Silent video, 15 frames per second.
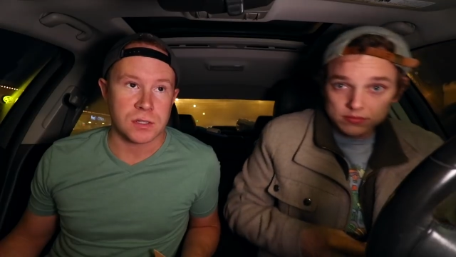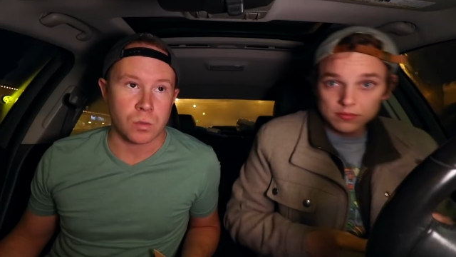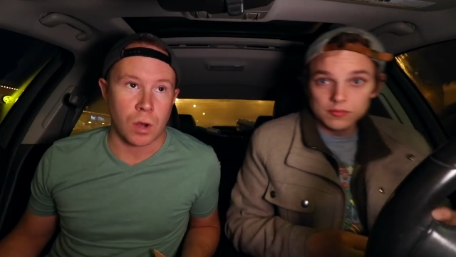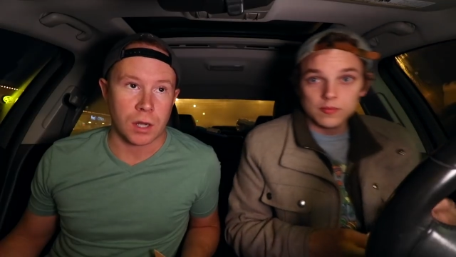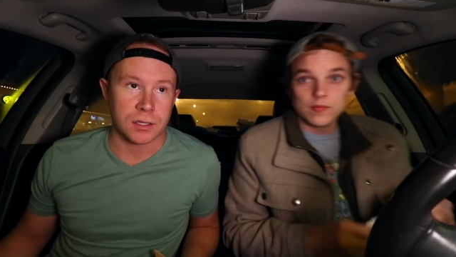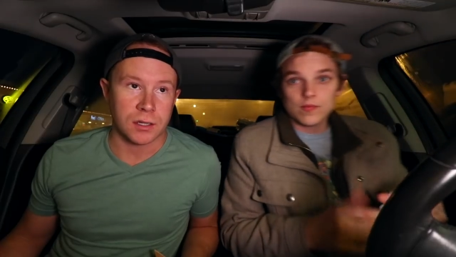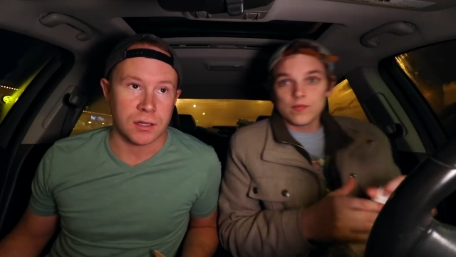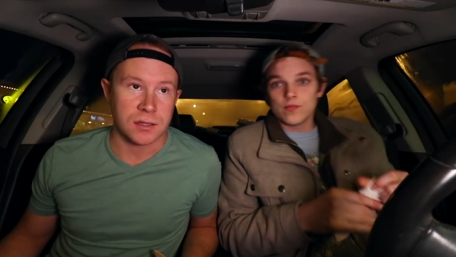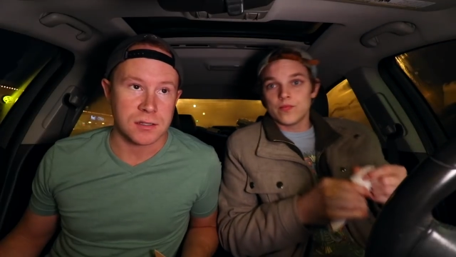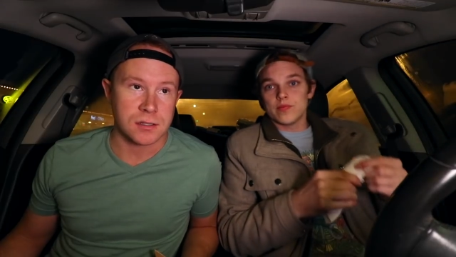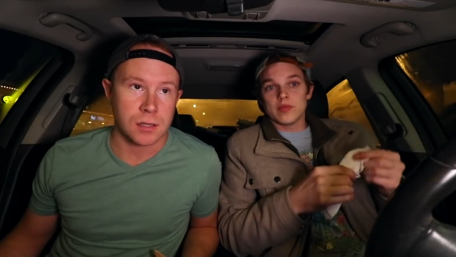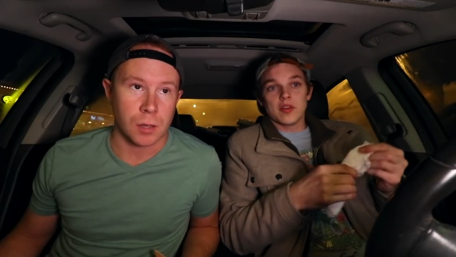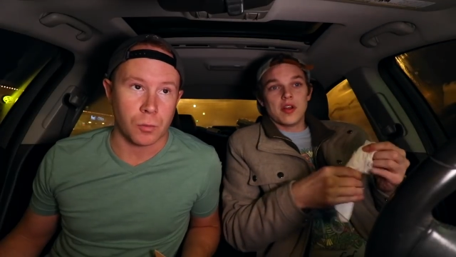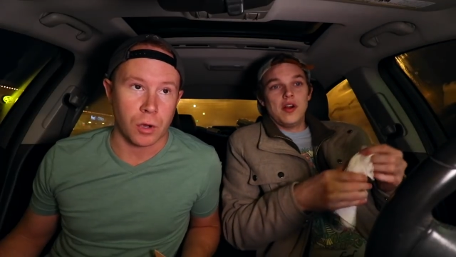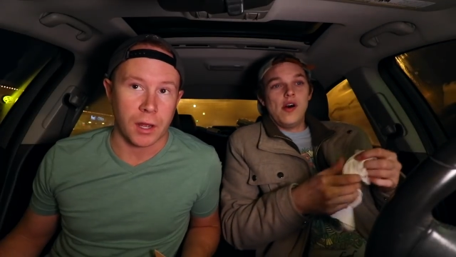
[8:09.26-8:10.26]
Speaker 1: that's walked into this
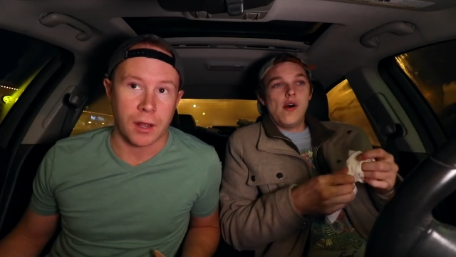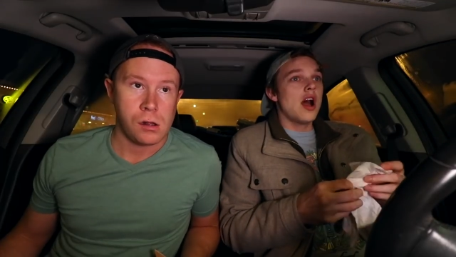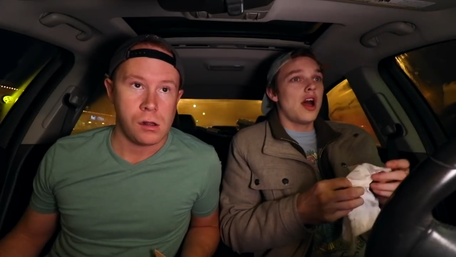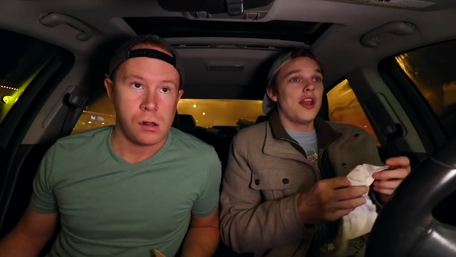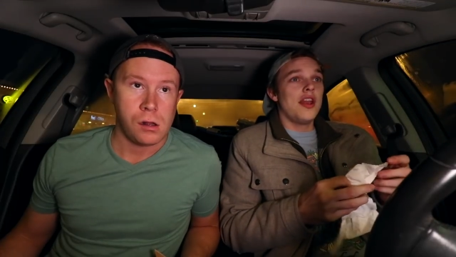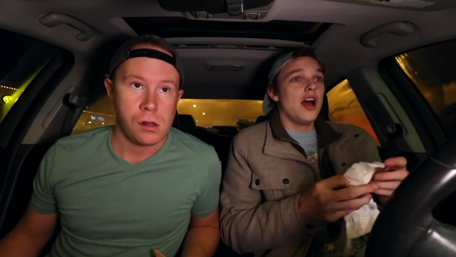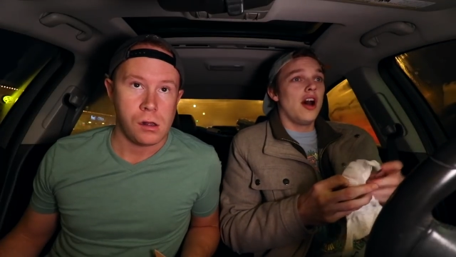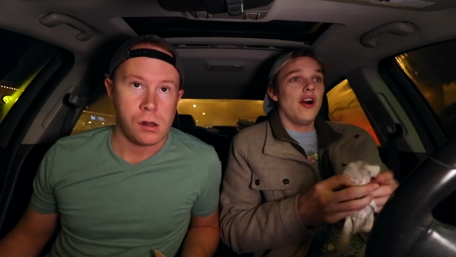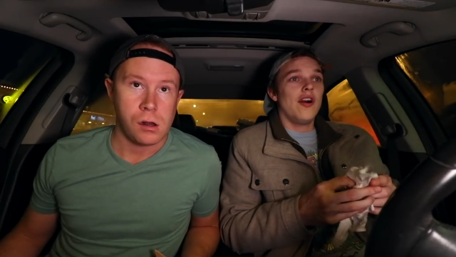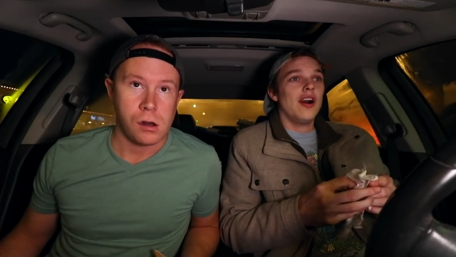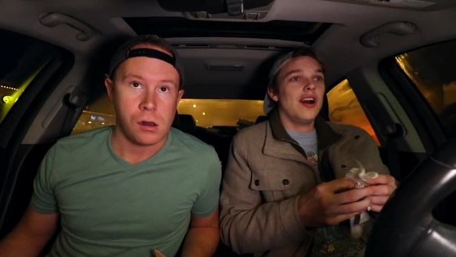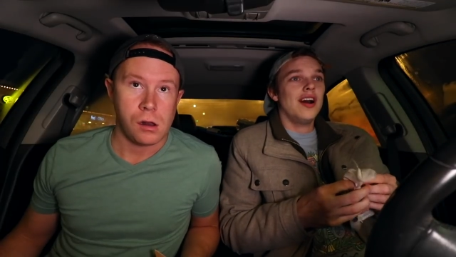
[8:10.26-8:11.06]
Subway. No.